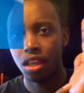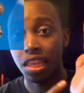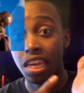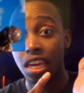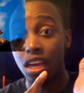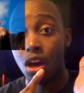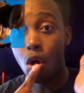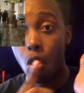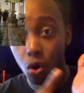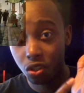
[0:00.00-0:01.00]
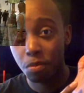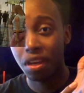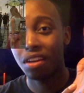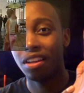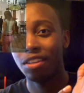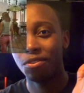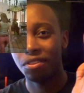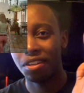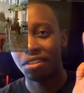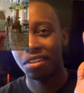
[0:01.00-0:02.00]
The Ultimate Collector's
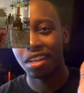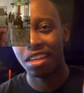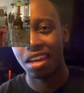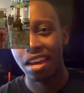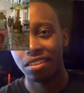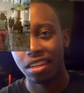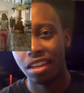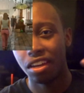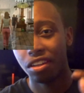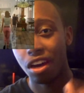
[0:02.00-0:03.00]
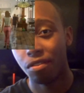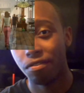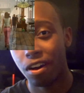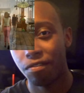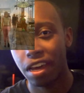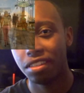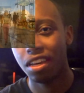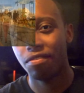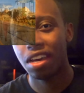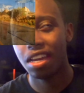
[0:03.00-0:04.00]
Edition that they announced at the Uncover Final
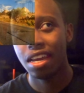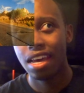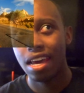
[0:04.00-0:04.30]
Fantasy event,